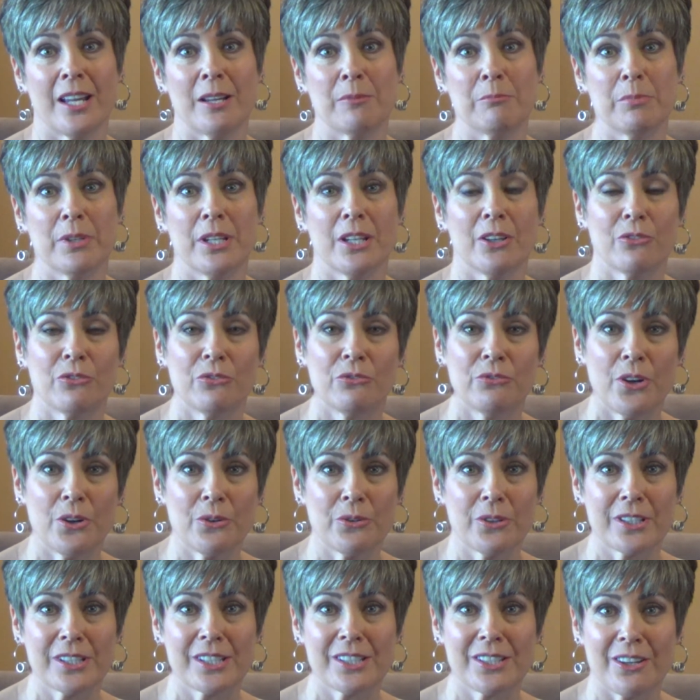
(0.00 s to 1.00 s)
and being
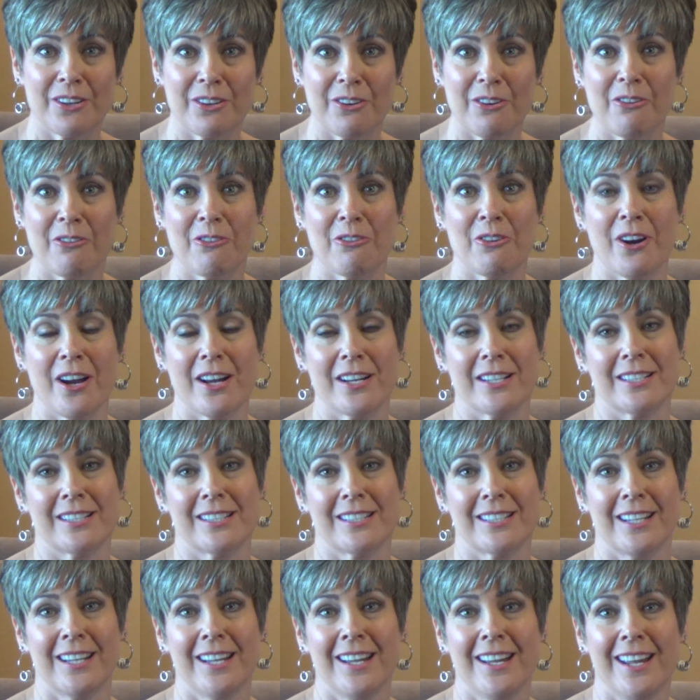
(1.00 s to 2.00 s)
focused on
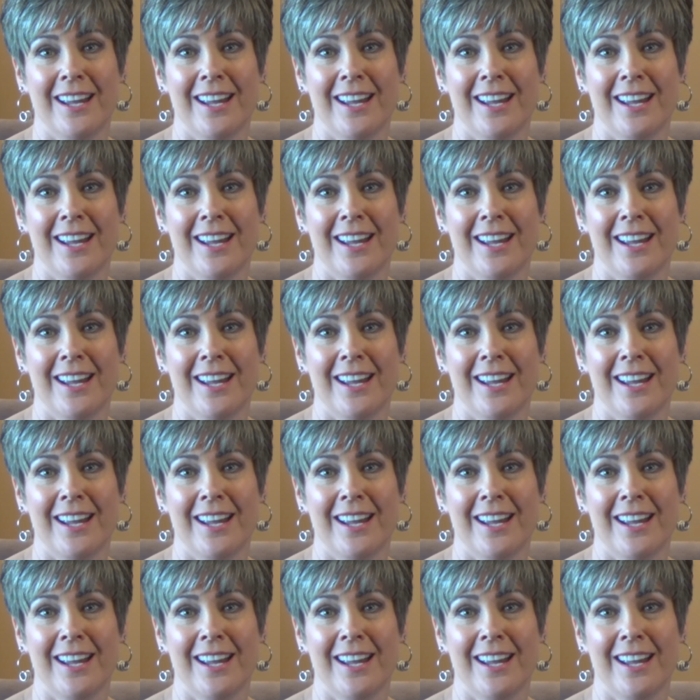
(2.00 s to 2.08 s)
Christ